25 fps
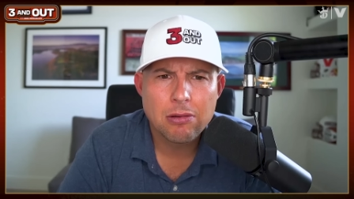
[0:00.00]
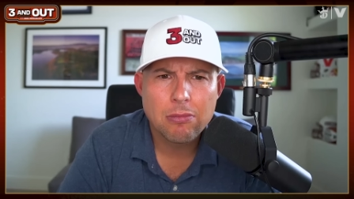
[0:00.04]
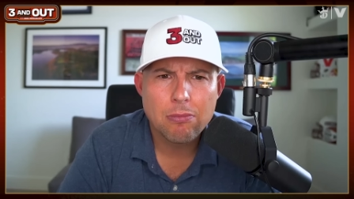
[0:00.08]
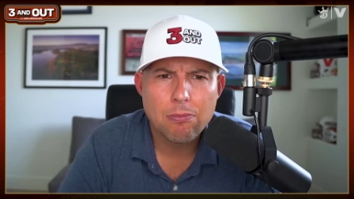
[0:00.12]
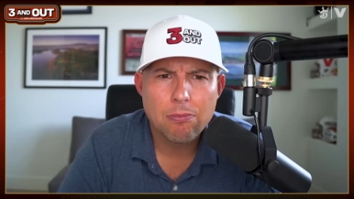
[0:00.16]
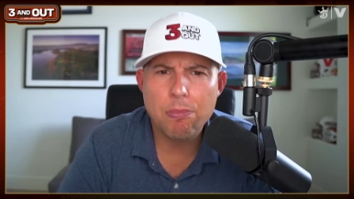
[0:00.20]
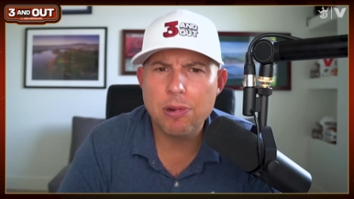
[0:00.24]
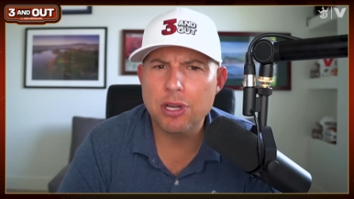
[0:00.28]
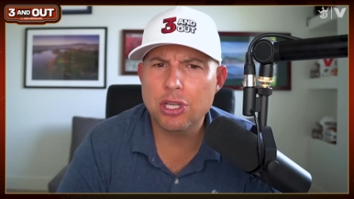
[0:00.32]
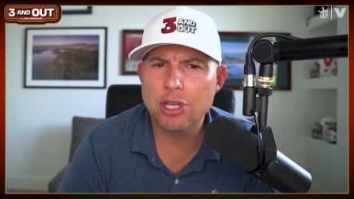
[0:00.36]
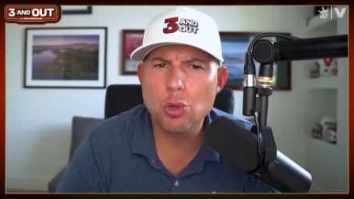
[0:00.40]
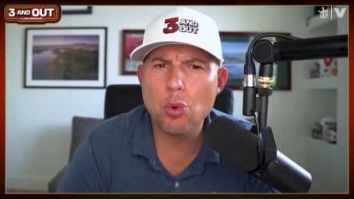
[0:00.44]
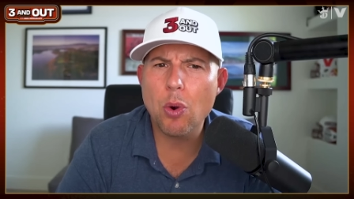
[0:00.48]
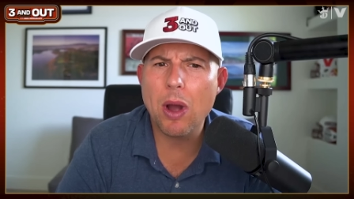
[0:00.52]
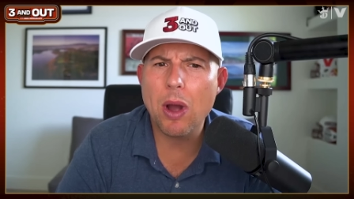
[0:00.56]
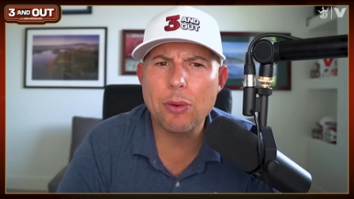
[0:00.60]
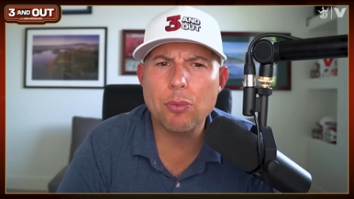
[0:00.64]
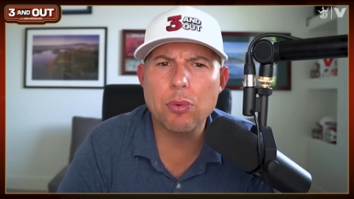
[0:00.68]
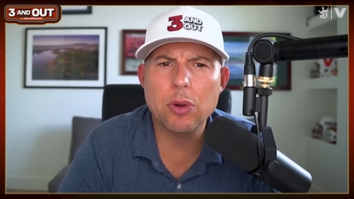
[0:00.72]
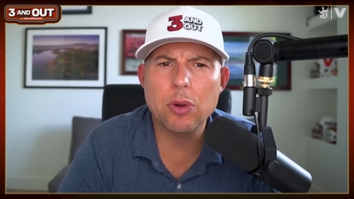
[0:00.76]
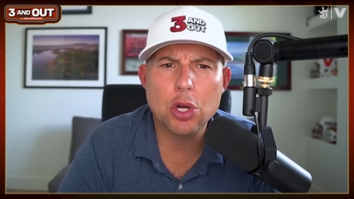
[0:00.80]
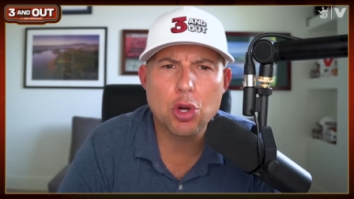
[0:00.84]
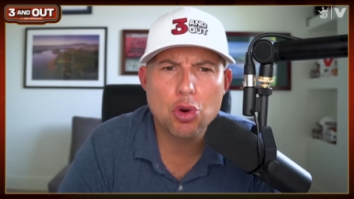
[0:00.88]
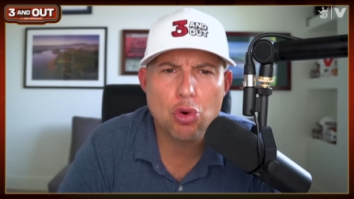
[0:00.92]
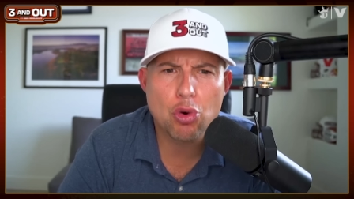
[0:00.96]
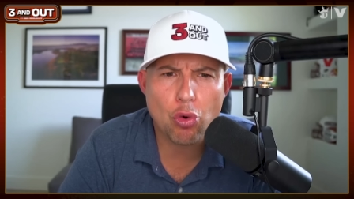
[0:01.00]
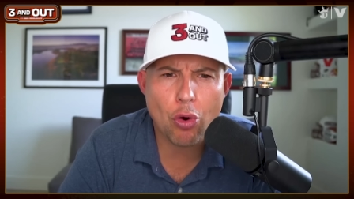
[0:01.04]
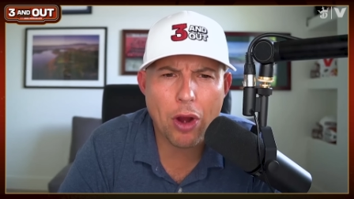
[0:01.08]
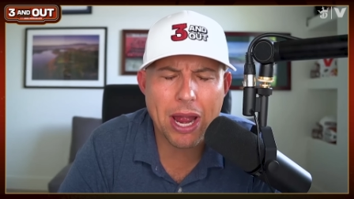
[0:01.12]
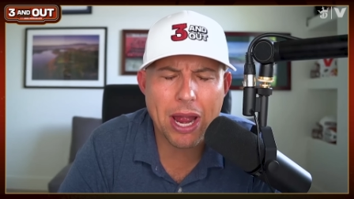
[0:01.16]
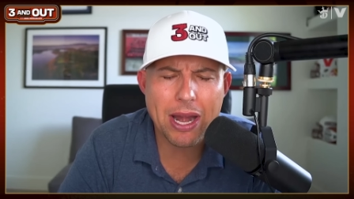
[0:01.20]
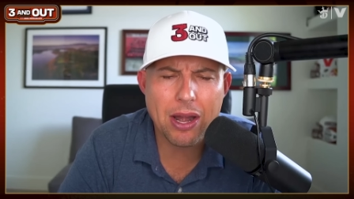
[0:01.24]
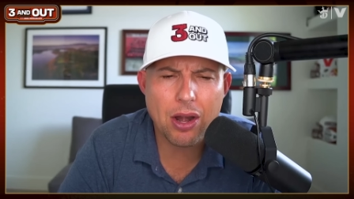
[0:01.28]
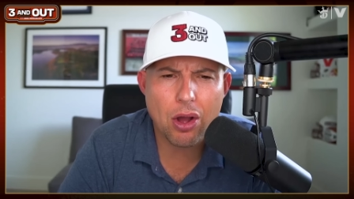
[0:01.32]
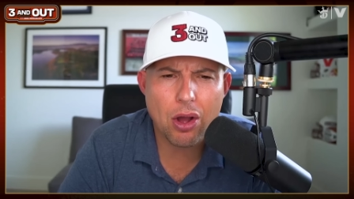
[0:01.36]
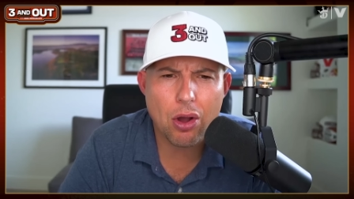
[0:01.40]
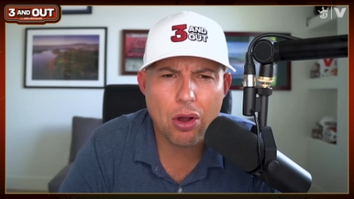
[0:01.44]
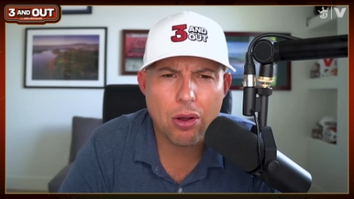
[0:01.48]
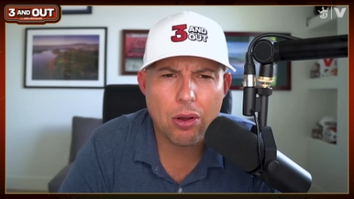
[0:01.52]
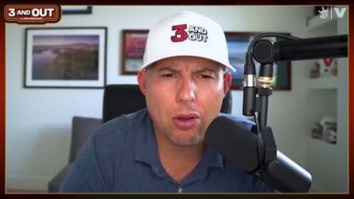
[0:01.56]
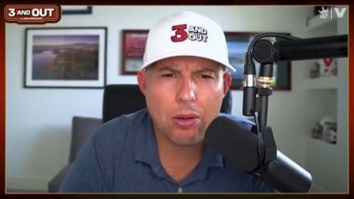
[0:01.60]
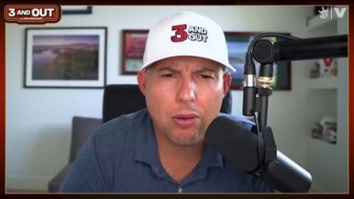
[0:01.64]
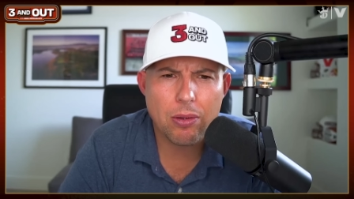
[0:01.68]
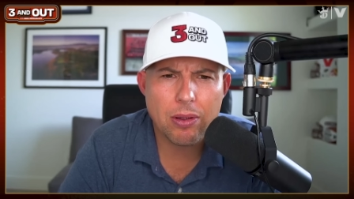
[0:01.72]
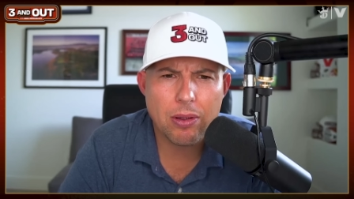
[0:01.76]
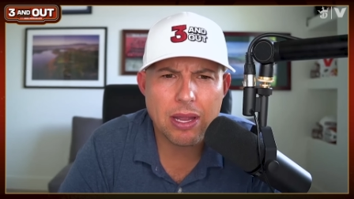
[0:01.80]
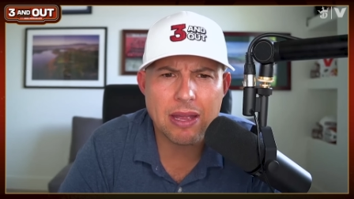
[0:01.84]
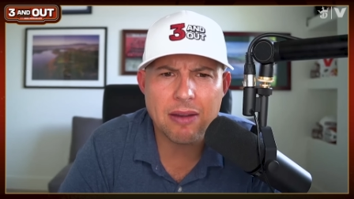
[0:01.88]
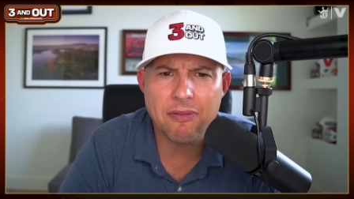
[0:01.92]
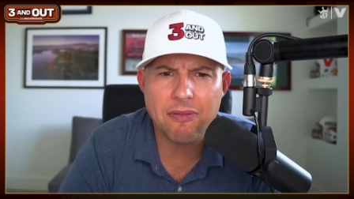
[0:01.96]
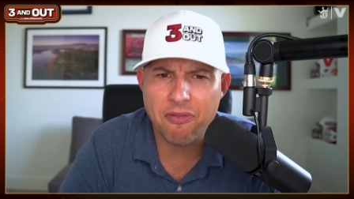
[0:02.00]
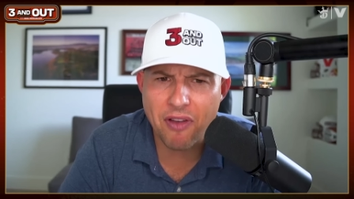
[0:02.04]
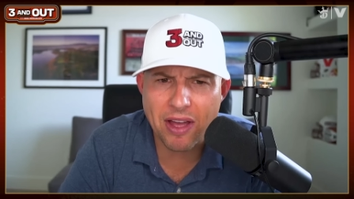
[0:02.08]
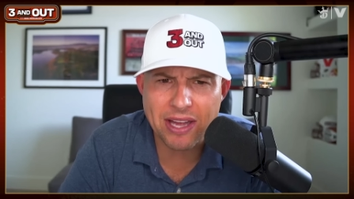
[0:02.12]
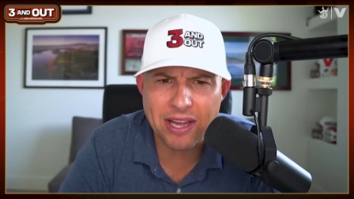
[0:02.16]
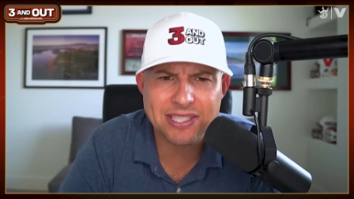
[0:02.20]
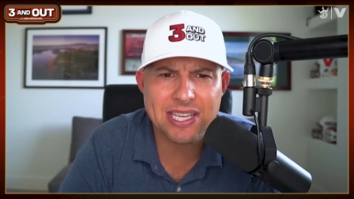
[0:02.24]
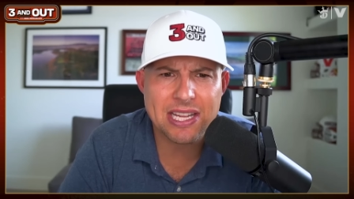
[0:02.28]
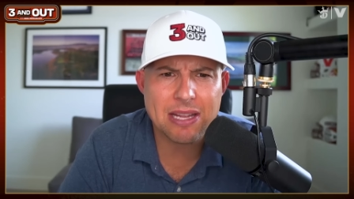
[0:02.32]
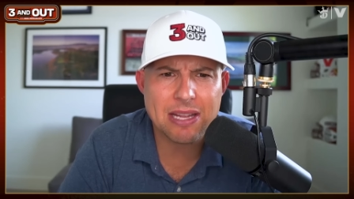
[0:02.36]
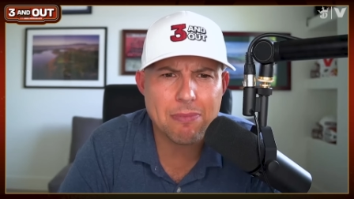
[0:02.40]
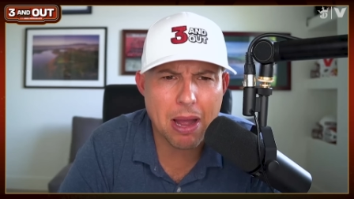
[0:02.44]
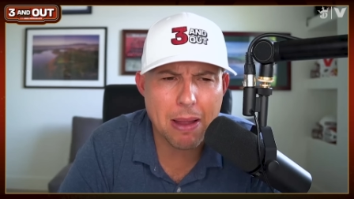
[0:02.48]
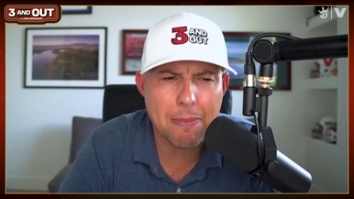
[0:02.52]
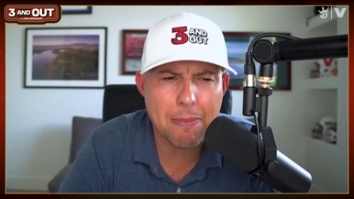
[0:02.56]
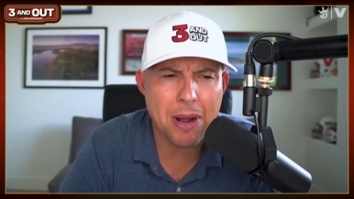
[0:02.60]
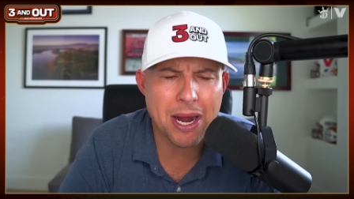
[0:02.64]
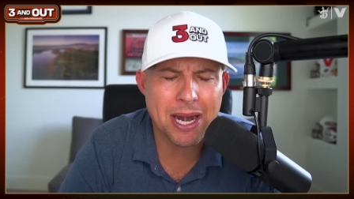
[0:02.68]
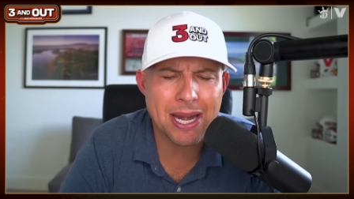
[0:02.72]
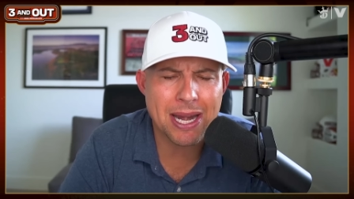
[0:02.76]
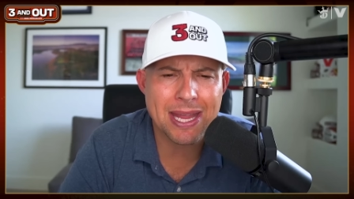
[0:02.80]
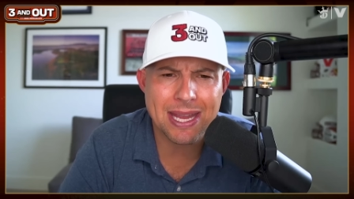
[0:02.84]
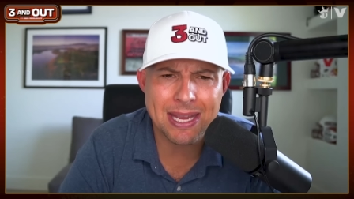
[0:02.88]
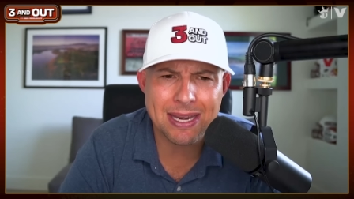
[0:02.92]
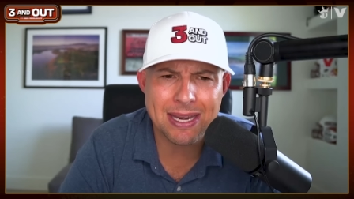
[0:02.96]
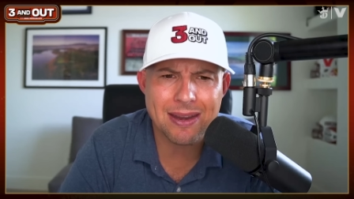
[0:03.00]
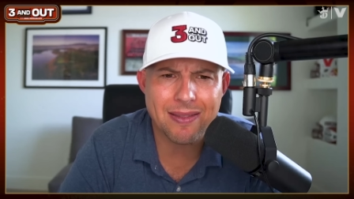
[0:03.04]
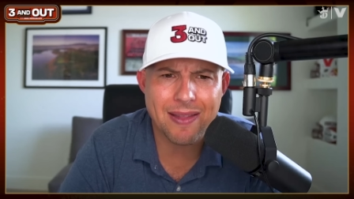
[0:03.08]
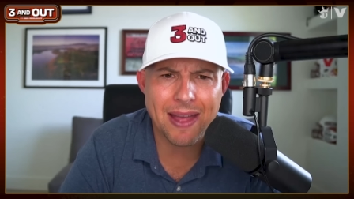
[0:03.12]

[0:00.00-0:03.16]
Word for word: but do I regret investing my money into